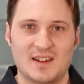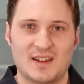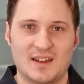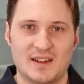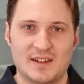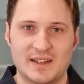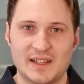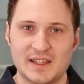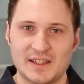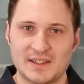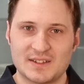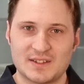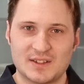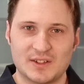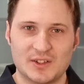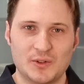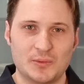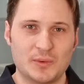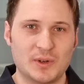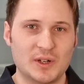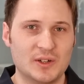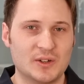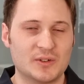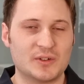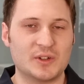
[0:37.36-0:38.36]
Next, you
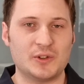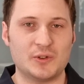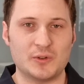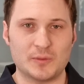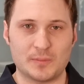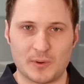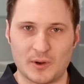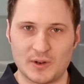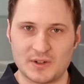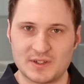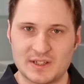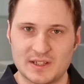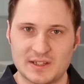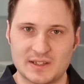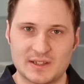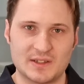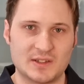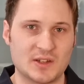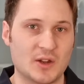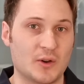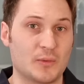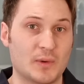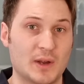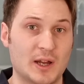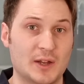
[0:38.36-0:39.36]
want to look at your processes
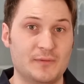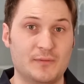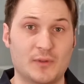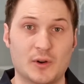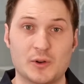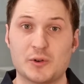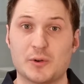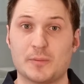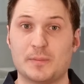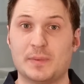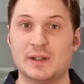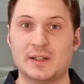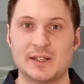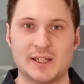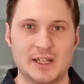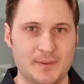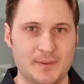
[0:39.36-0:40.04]
around vulnerability